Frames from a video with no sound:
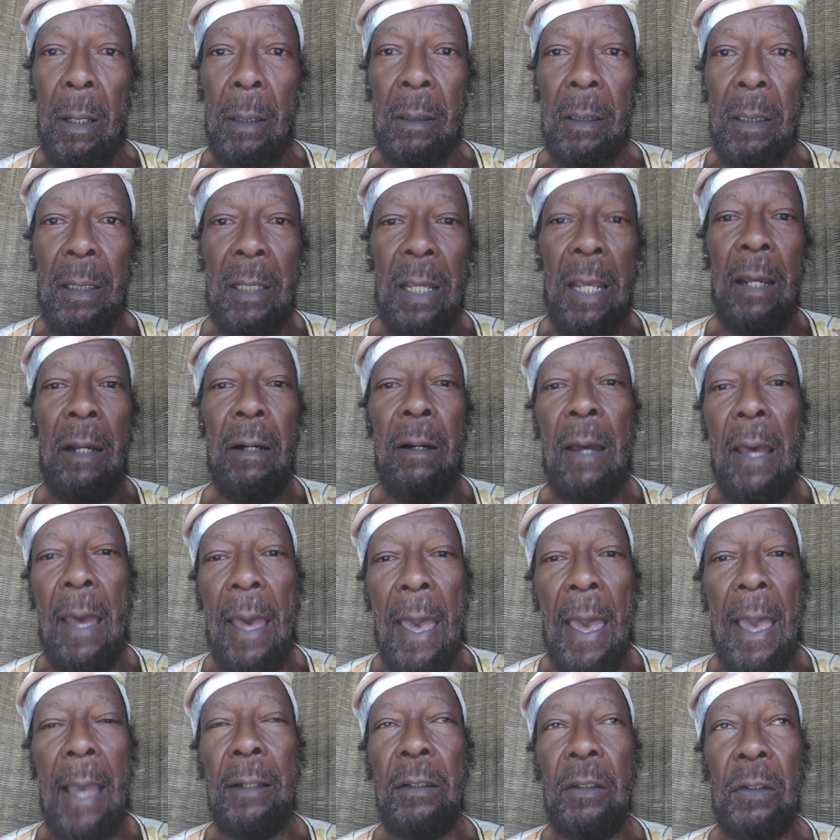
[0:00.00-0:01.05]
Their
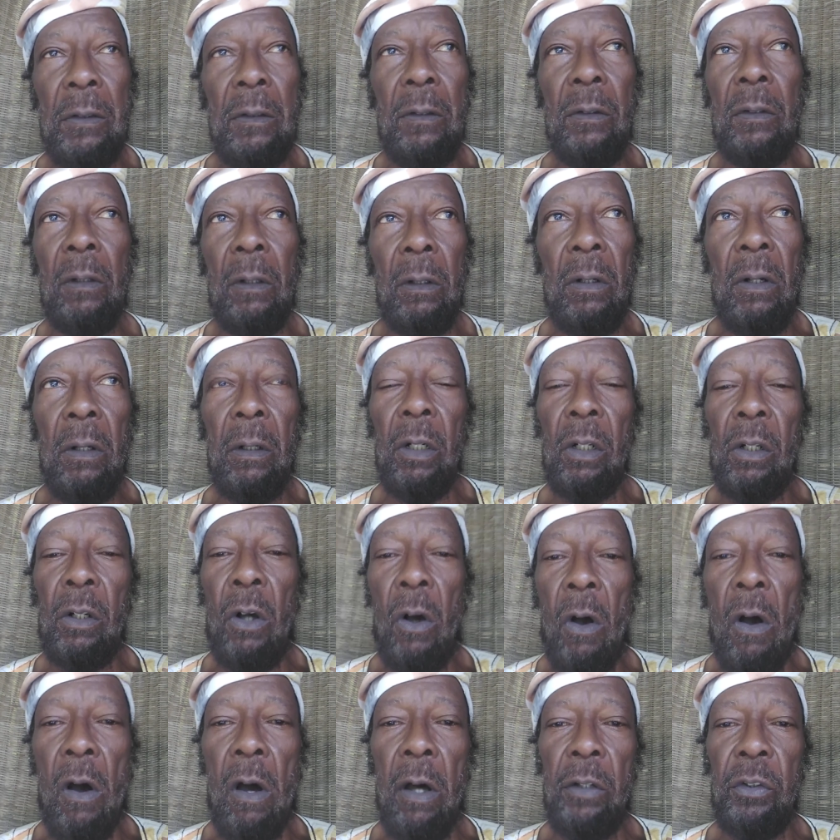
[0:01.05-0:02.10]
actions are going to
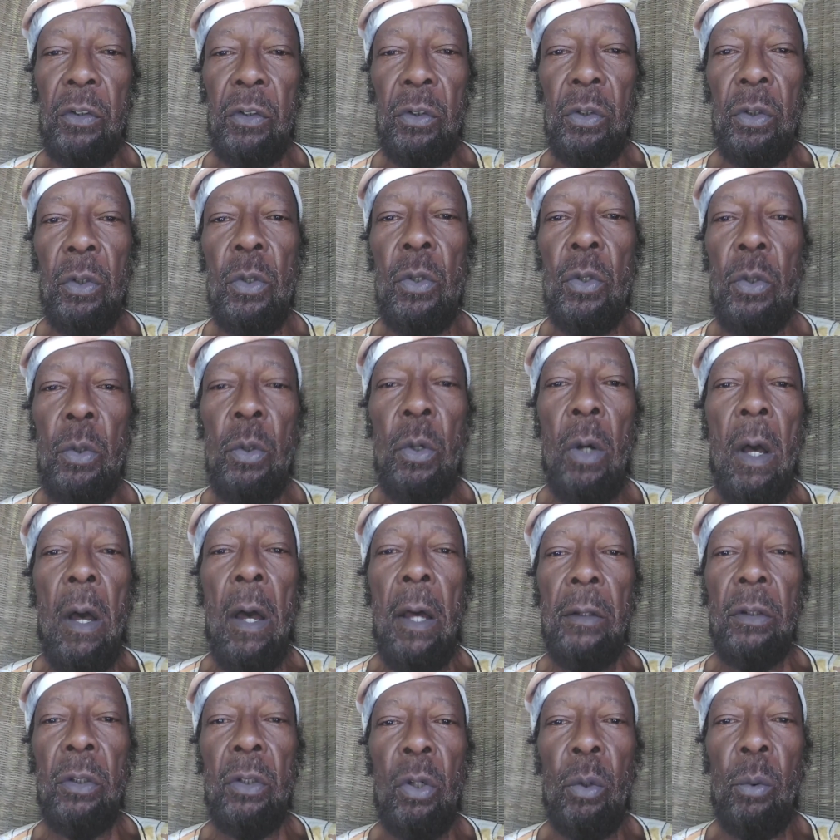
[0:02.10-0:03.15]
cause you
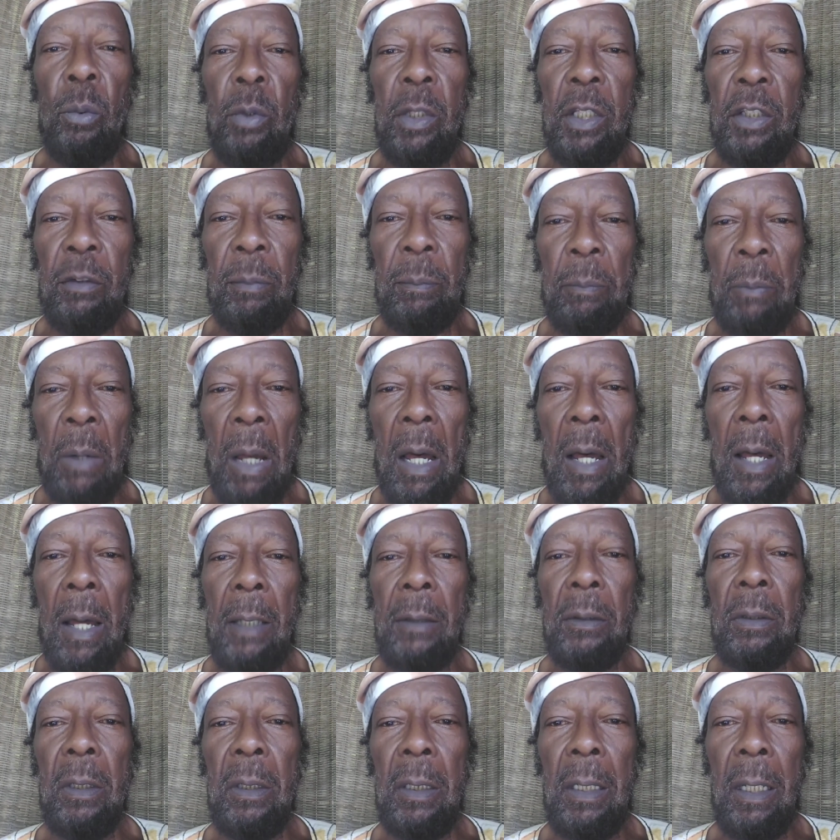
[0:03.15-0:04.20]
to
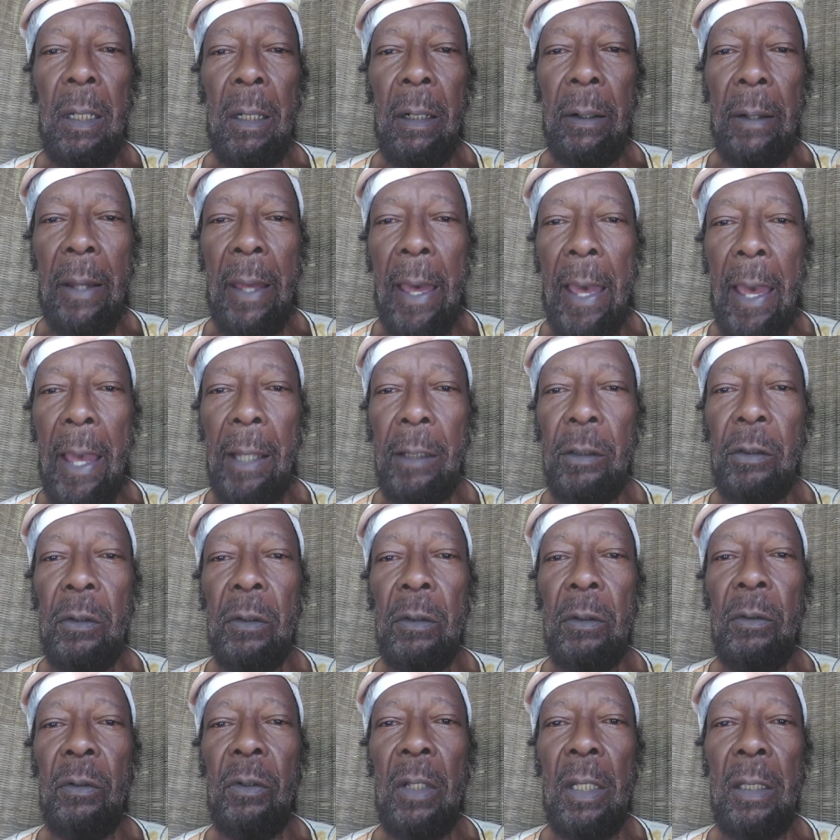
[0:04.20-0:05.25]
respond to their
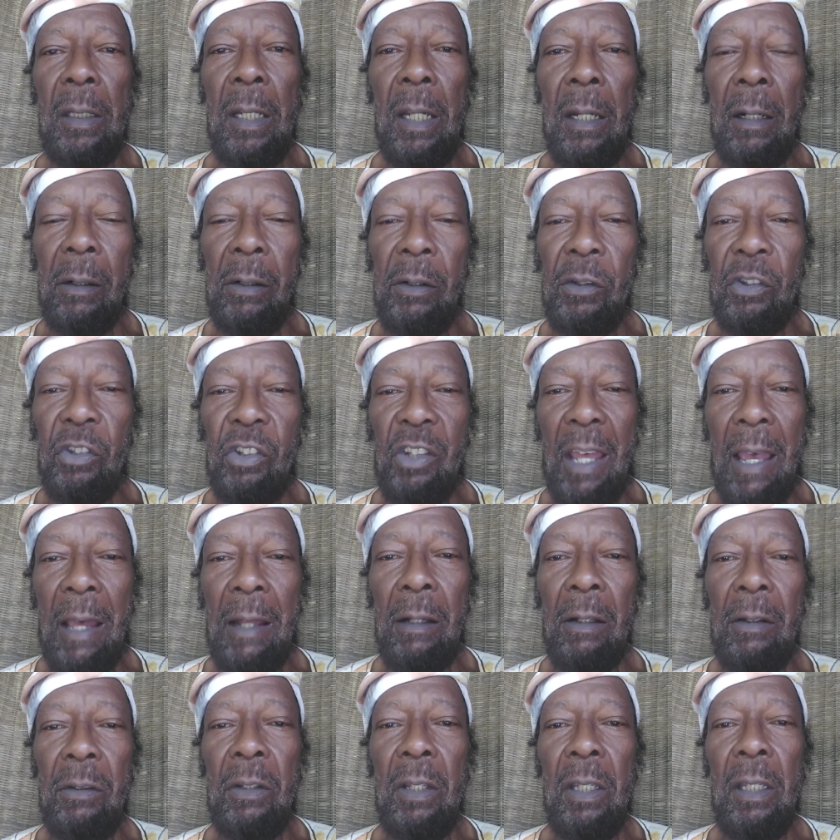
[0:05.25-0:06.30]
actions and their
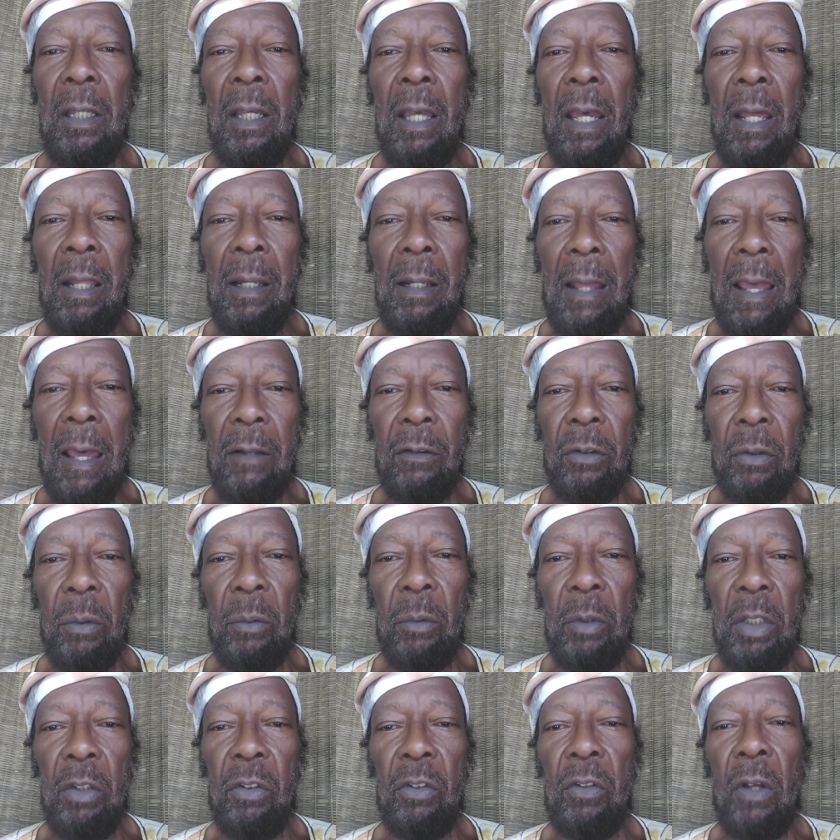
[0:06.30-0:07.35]
insanity, and as a
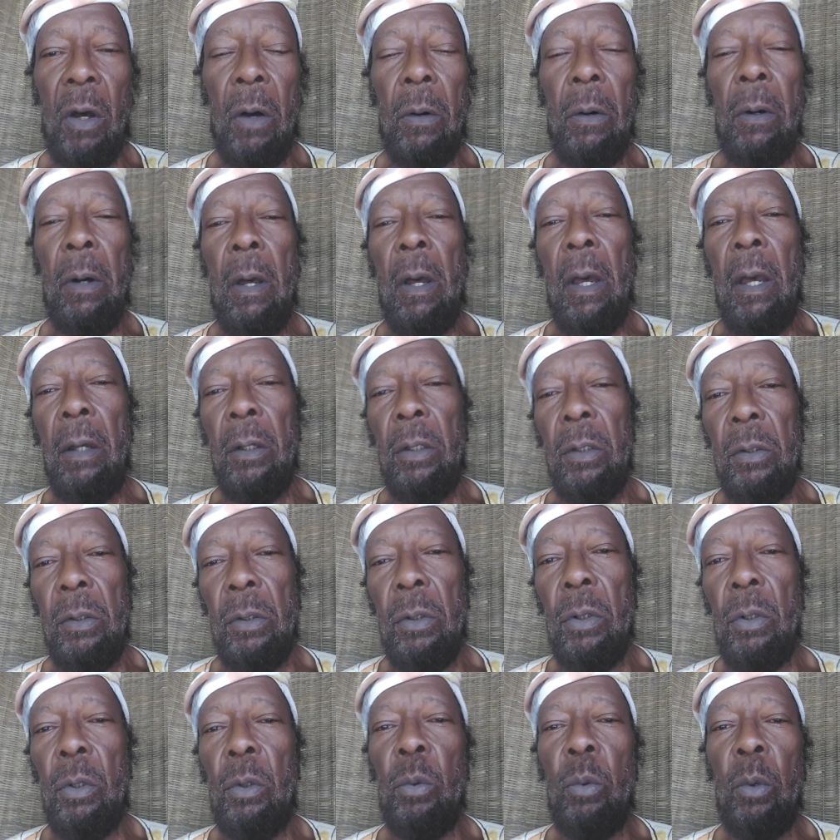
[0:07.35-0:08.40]
result,
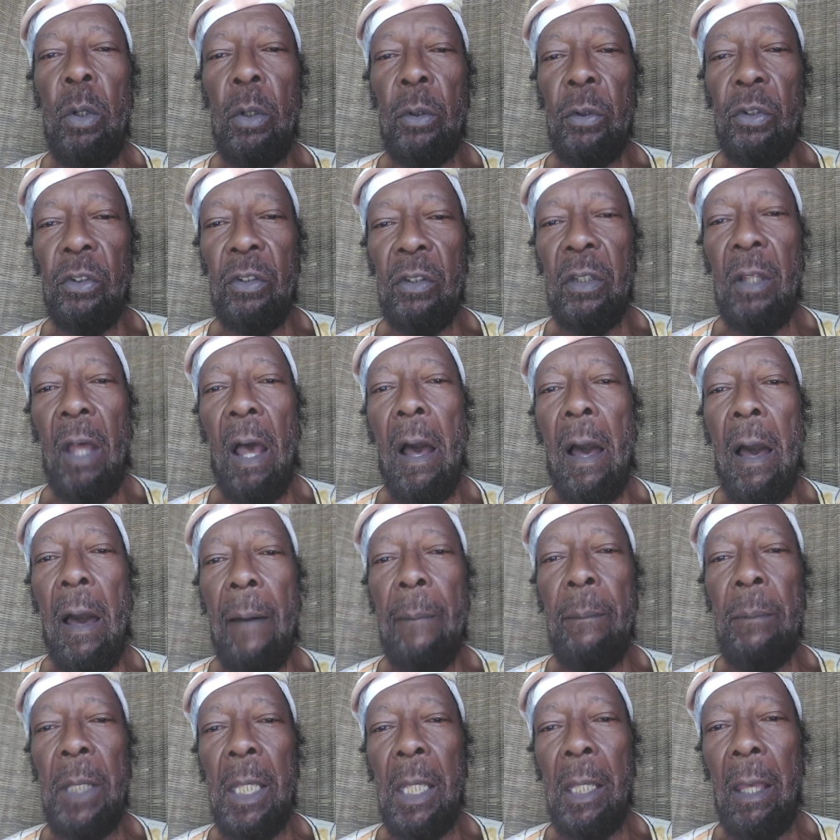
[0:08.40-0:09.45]
you will
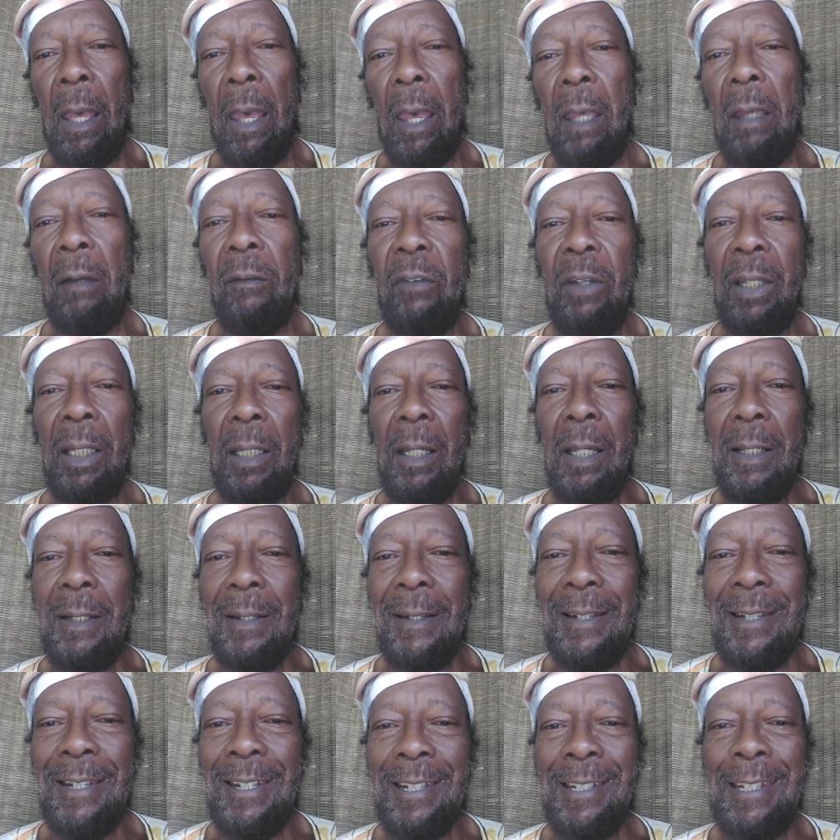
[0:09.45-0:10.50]
start behaving
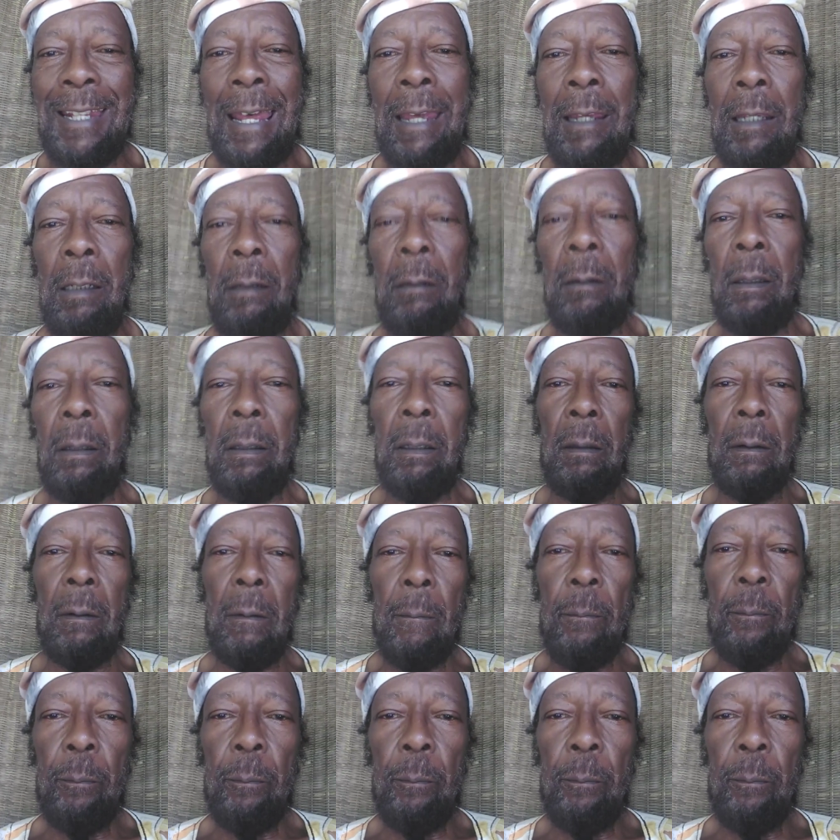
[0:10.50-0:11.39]
insanely.